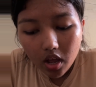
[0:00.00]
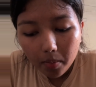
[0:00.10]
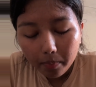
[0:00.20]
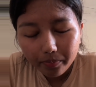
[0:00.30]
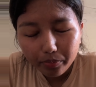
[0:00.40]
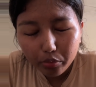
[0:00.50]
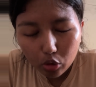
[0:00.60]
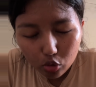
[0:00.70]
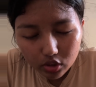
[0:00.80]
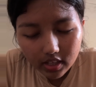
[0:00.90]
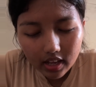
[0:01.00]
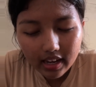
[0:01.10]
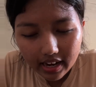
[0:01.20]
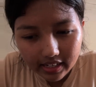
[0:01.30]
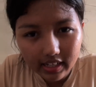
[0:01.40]
mucosa
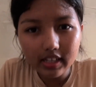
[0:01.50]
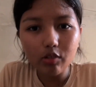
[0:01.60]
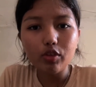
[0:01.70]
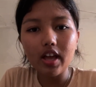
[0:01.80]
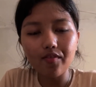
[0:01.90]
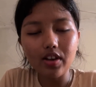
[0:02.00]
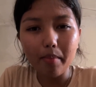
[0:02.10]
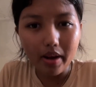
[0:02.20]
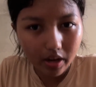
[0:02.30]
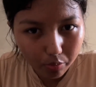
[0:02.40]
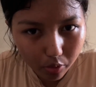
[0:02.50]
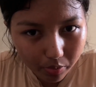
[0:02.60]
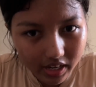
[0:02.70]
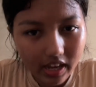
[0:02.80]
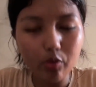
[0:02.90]
lining, we have lamina
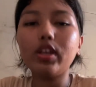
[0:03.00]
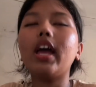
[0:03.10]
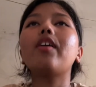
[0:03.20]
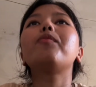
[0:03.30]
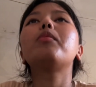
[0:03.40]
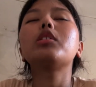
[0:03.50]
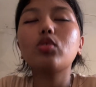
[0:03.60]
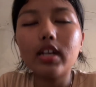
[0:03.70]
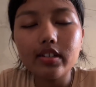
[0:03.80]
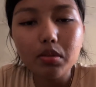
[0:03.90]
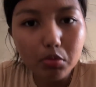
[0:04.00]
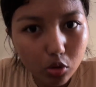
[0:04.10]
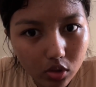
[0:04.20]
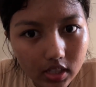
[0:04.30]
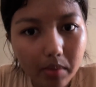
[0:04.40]
propria, we have muscularis
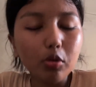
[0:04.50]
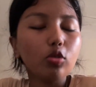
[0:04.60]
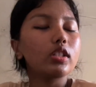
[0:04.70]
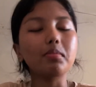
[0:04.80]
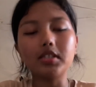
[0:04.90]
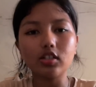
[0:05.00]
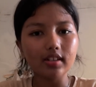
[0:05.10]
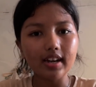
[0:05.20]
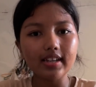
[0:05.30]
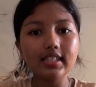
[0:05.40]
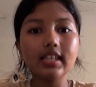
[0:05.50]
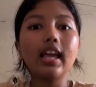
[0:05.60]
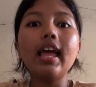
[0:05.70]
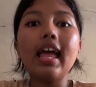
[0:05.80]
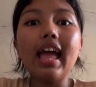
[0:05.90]
mucosa, mucosa muscularis,
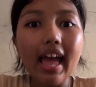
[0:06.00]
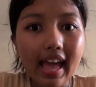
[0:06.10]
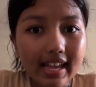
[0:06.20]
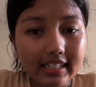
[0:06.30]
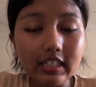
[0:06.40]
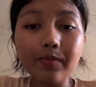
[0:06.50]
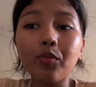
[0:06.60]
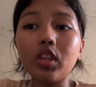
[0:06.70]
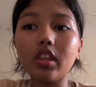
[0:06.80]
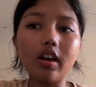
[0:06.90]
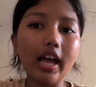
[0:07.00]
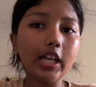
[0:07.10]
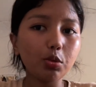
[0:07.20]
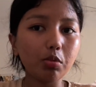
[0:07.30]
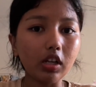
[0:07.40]
and there
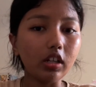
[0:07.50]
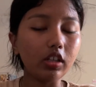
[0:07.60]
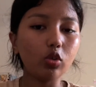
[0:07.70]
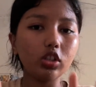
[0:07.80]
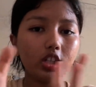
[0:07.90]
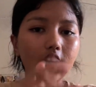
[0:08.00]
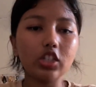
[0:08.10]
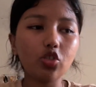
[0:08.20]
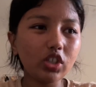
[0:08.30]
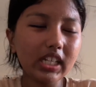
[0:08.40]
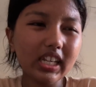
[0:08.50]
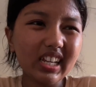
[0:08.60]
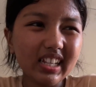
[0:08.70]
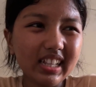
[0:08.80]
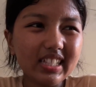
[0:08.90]
are
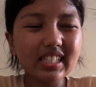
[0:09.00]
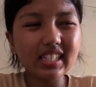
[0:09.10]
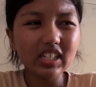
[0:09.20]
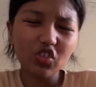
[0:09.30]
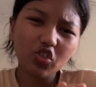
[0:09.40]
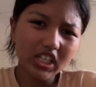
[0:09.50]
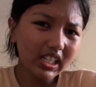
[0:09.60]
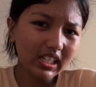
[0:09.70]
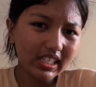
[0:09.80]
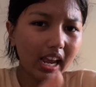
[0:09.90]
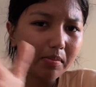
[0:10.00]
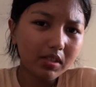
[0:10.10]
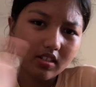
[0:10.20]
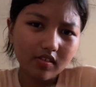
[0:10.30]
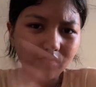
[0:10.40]
three
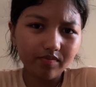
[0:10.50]
types of